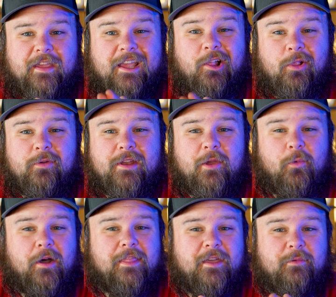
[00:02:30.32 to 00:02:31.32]
including
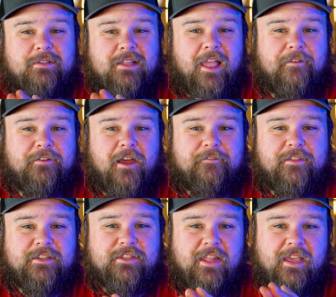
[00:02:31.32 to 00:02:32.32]
one that was left off
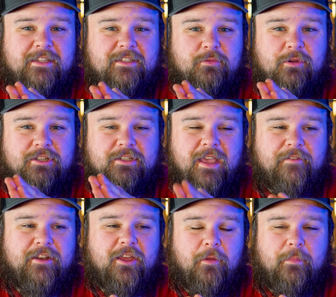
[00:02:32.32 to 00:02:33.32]
this list, which is
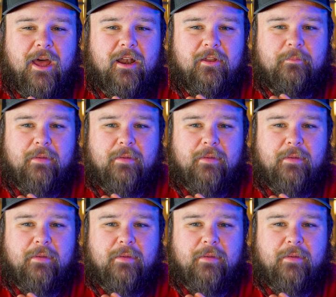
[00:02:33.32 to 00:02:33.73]
Heaven Hill Bottled in